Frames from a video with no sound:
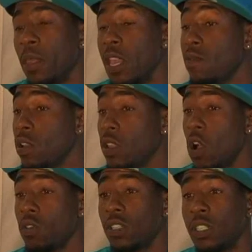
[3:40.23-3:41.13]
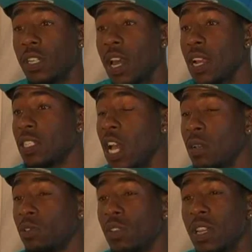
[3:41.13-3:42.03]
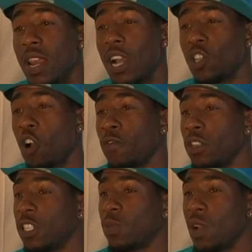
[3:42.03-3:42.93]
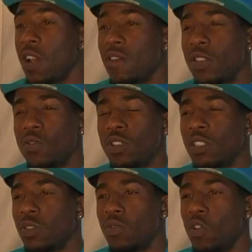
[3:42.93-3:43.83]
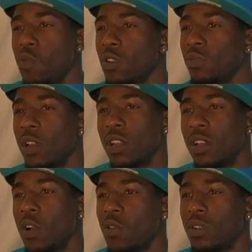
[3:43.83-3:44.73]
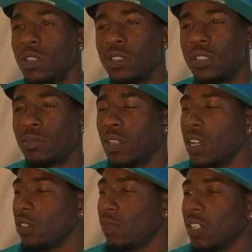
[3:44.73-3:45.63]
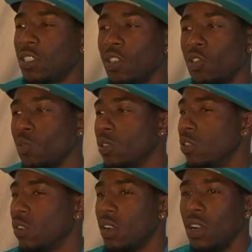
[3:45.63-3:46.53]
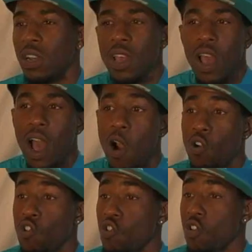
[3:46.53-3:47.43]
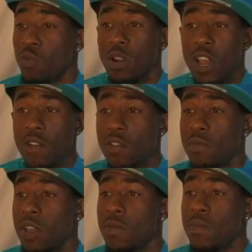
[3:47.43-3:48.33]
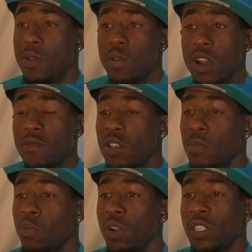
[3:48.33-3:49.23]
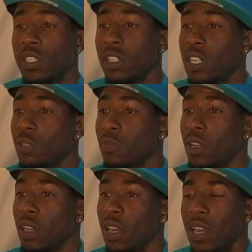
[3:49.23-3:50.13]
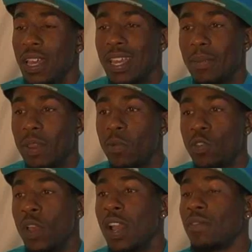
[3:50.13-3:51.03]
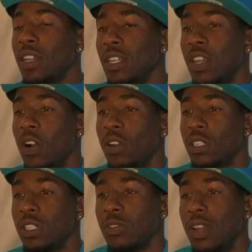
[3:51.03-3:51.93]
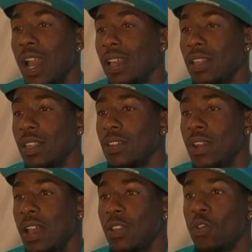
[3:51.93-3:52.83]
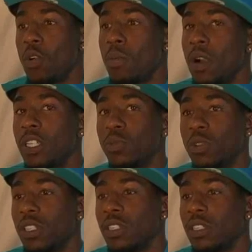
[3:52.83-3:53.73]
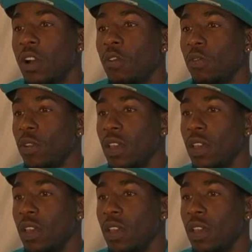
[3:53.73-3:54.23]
Even adults, because a lot of times you get knocked off your square and you just don't know which way to go. Sometimes you might turn to drug, alcohol, whatever it may be, whatever your poison is. But I mean, when you heavily indulging, you're not doing much with yourself.